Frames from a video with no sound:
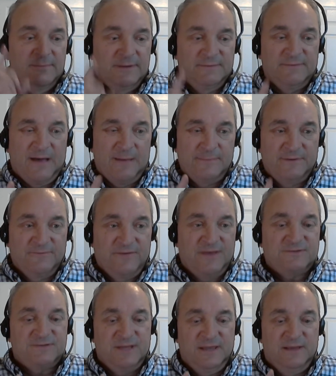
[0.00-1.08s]
And I'm
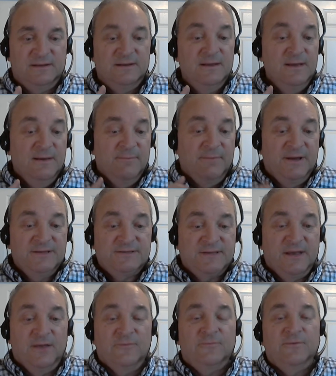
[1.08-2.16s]
investing in
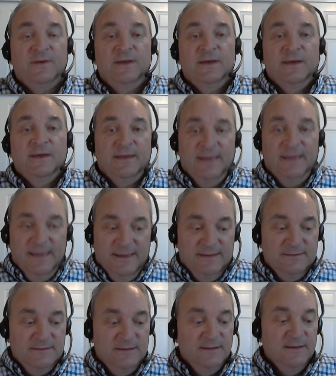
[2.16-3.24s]
myself
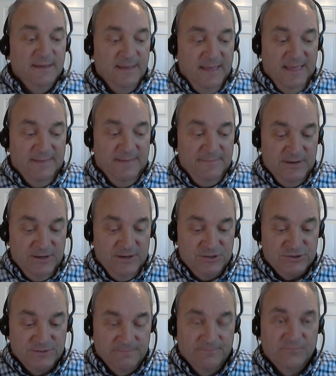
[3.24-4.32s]
and
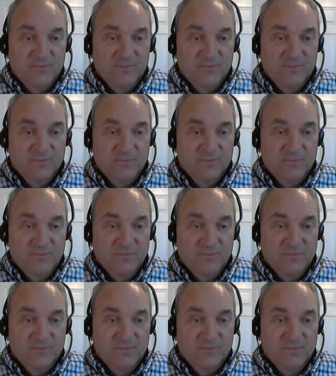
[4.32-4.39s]
ammunition.